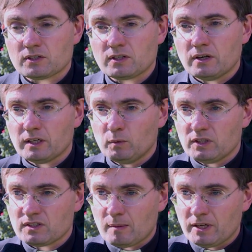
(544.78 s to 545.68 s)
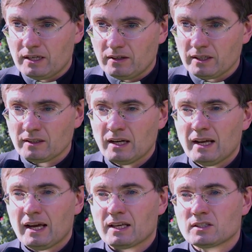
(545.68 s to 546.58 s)
discerning with the seminarian
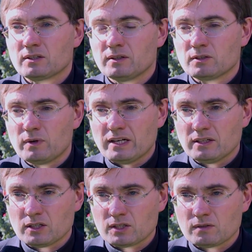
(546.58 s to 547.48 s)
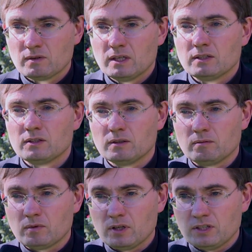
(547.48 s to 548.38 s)
as to his readiness to
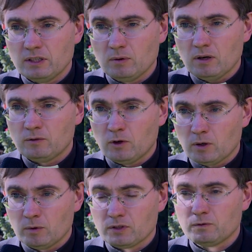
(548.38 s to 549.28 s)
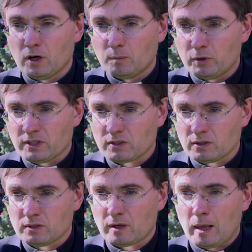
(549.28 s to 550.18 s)
continue forward for
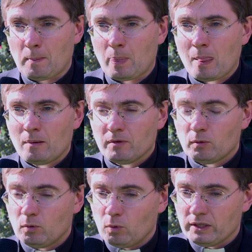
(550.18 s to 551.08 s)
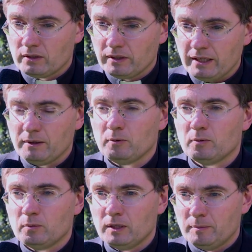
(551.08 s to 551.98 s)
priesthood, whether he
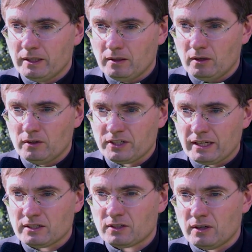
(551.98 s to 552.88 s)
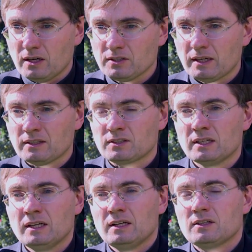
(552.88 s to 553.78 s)
will be ordained or not, and
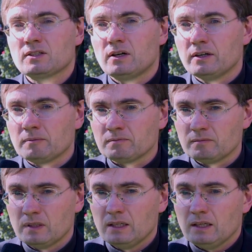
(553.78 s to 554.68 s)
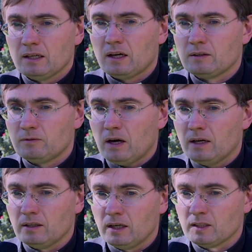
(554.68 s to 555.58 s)
discerning kind of
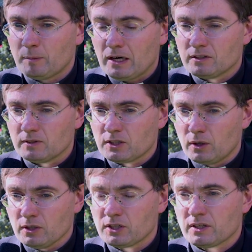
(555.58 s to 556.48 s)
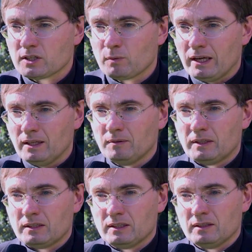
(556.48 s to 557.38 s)
on the part of the church as well,
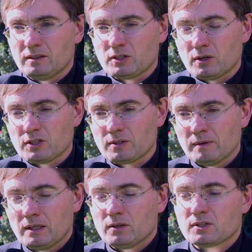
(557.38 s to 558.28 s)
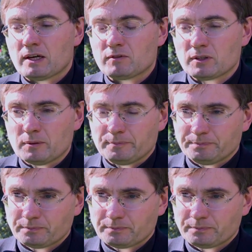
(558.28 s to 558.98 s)
that the church does have to